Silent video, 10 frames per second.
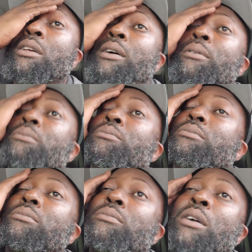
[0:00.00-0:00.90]
Um,
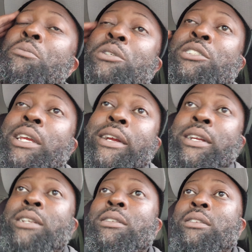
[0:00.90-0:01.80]
I'll be
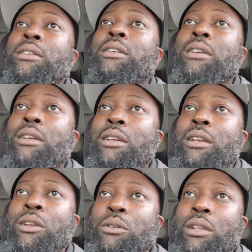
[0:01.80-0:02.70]
sharing,
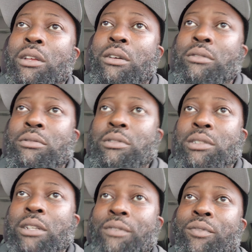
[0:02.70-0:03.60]
you know, little
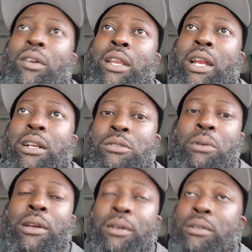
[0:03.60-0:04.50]
stuff on there as
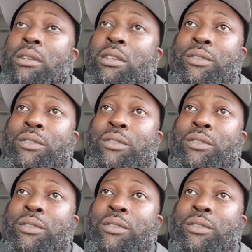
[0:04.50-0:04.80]
well.